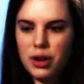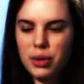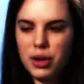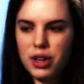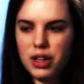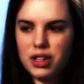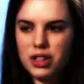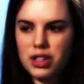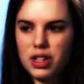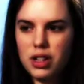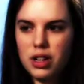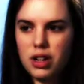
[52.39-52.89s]
I
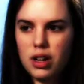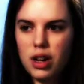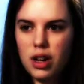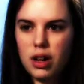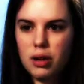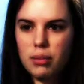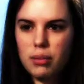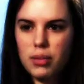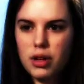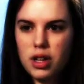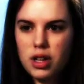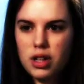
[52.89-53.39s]
worked in
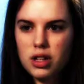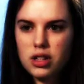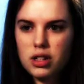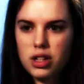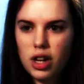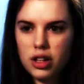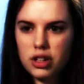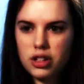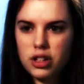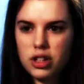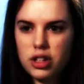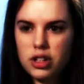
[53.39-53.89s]
um,
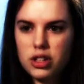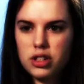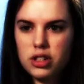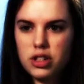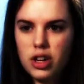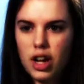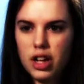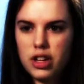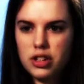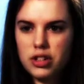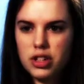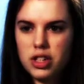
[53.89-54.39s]
Dr.
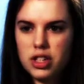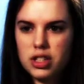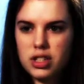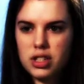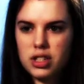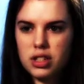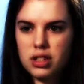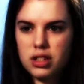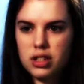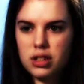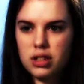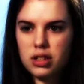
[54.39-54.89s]

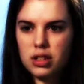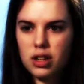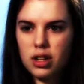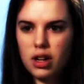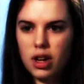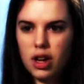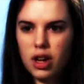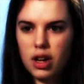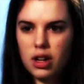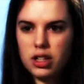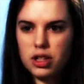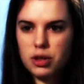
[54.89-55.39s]
Iatridis'
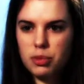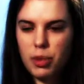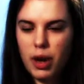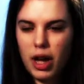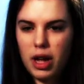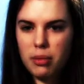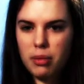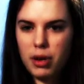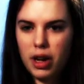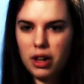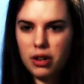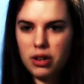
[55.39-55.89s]
uh,
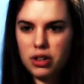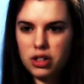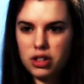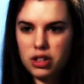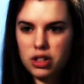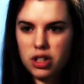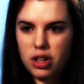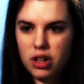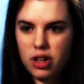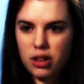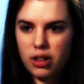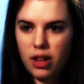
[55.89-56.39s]
spine
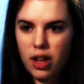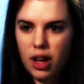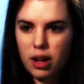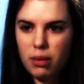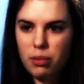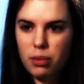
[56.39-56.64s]
bioengineering